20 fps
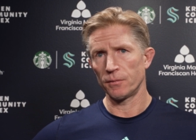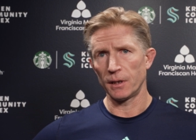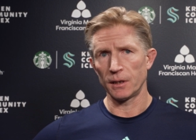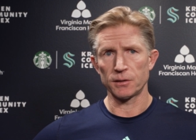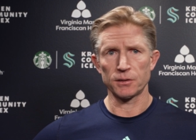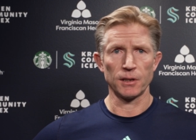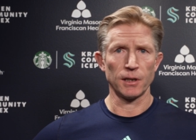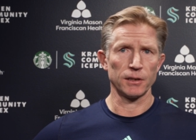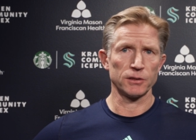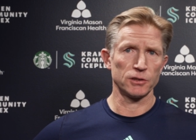
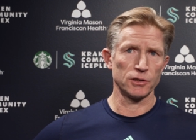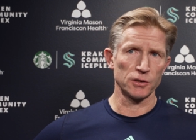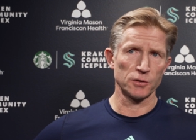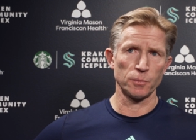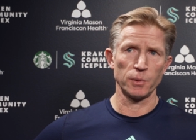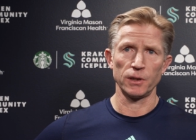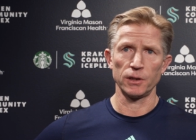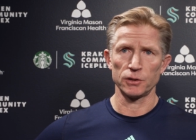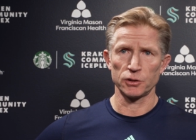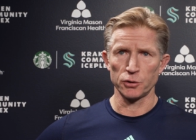that's not just
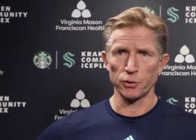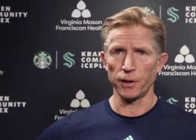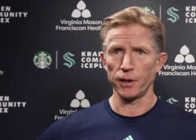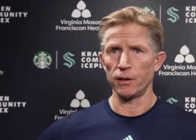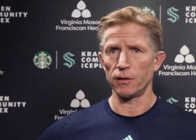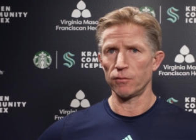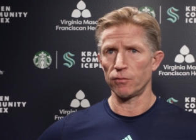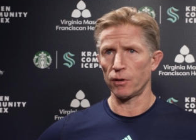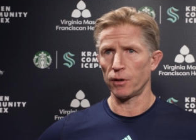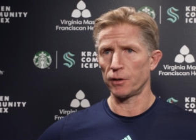been a
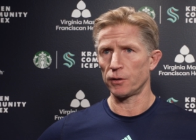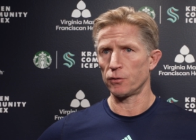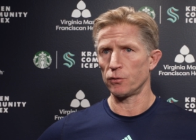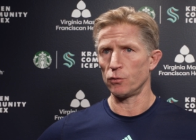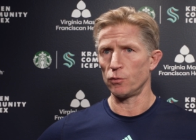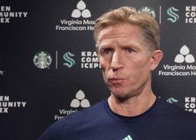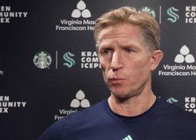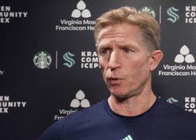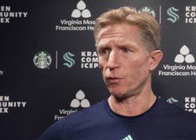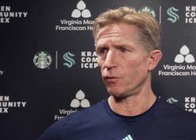trait of our
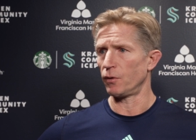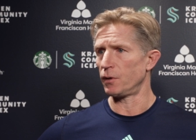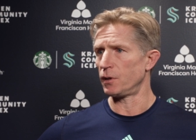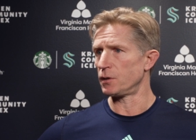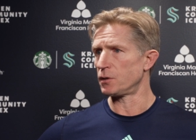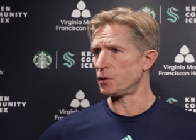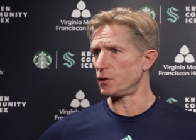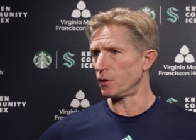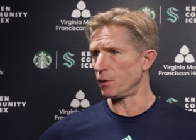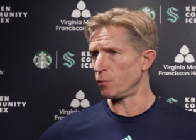group over
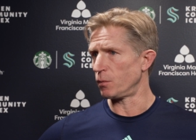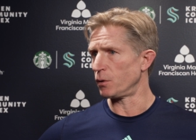this year,